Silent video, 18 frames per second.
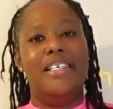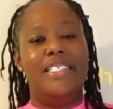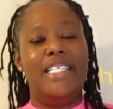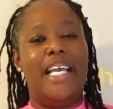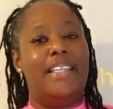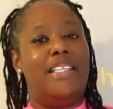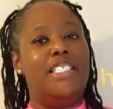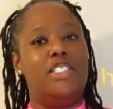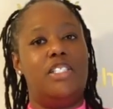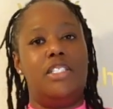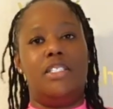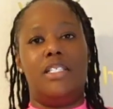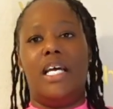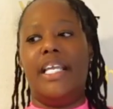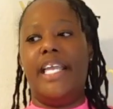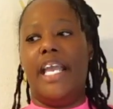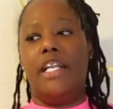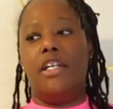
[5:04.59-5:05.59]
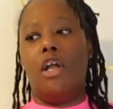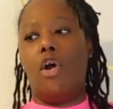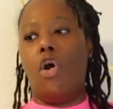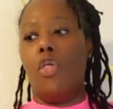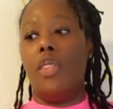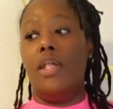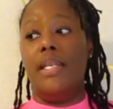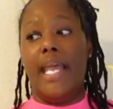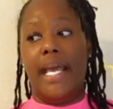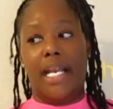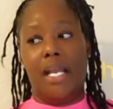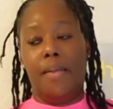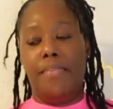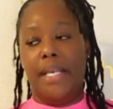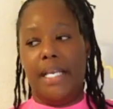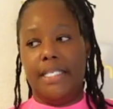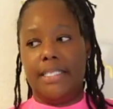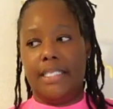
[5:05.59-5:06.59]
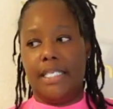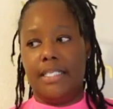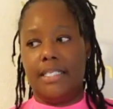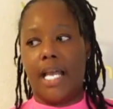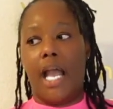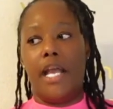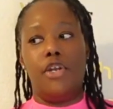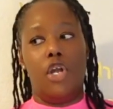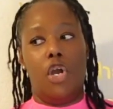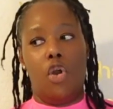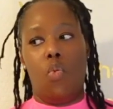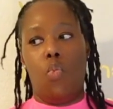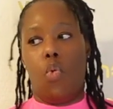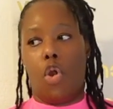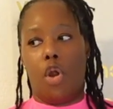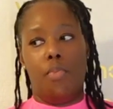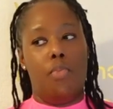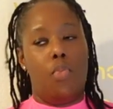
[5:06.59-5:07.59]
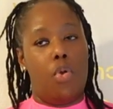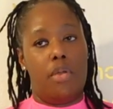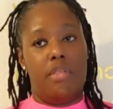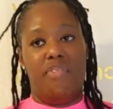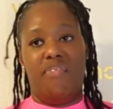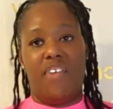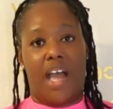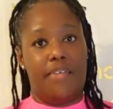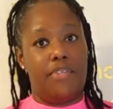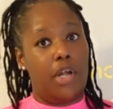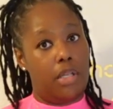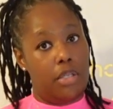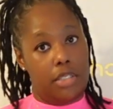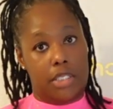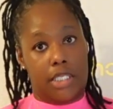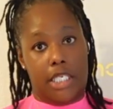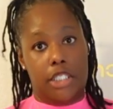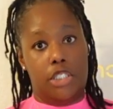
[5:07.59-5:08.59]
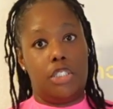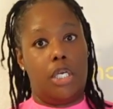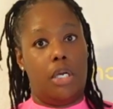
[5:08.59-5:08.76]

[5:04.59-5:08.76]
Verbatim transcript: Yeah, this is, again, all the netting pieces I know weren't more than $5 each.